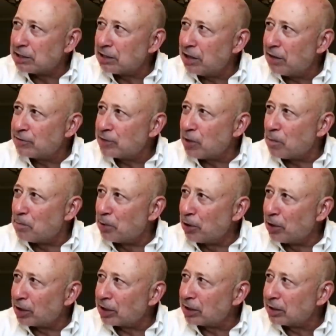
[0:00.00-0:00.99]
I loved a
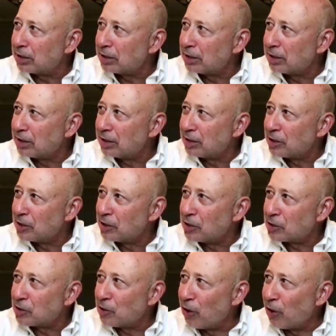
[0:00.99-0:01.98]
book
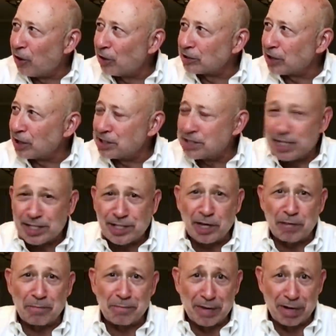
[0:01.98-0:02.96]
called A
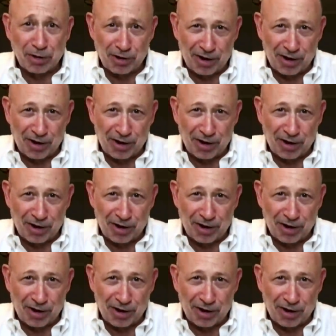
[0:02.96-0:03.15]
Distant